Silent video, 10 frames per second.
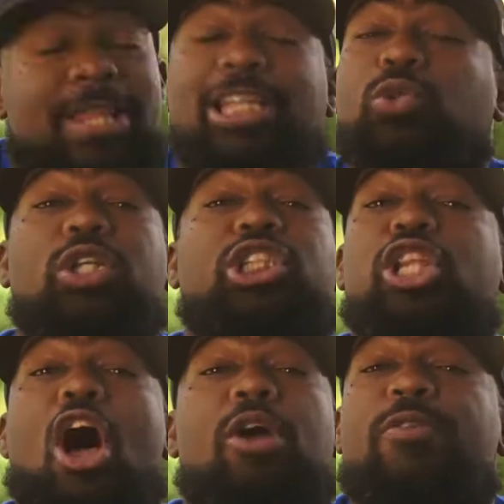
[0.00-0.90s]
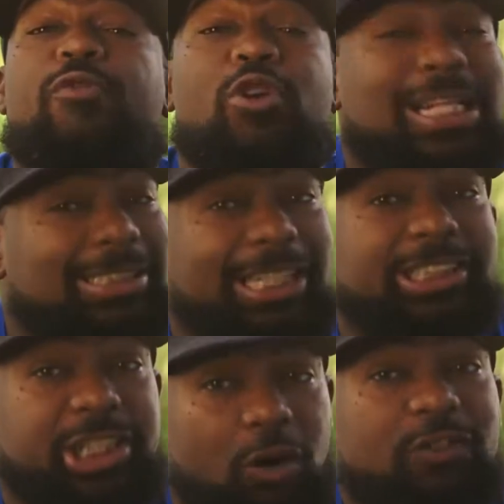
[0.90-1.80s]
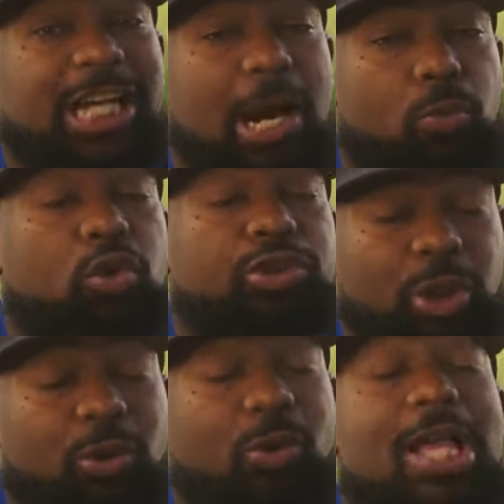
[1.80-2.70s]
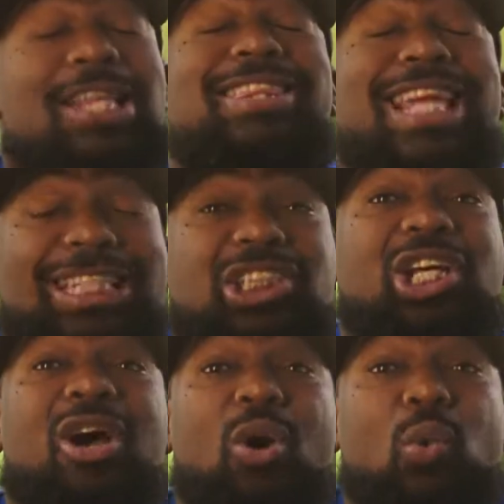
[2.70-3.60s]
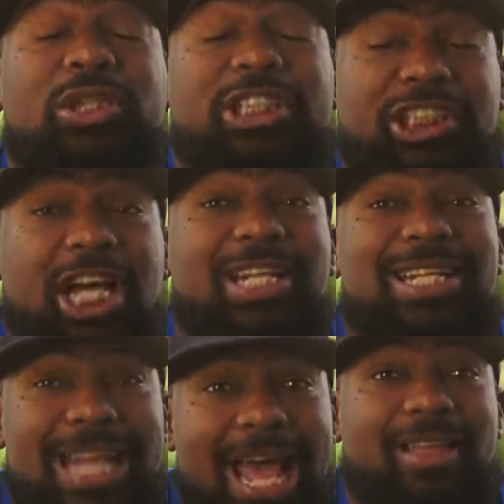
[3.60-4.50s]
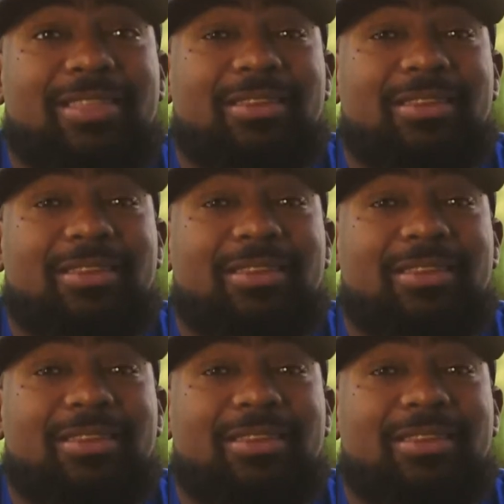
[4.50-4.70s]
This was long before they changed the overtime rules too. This was sudden death.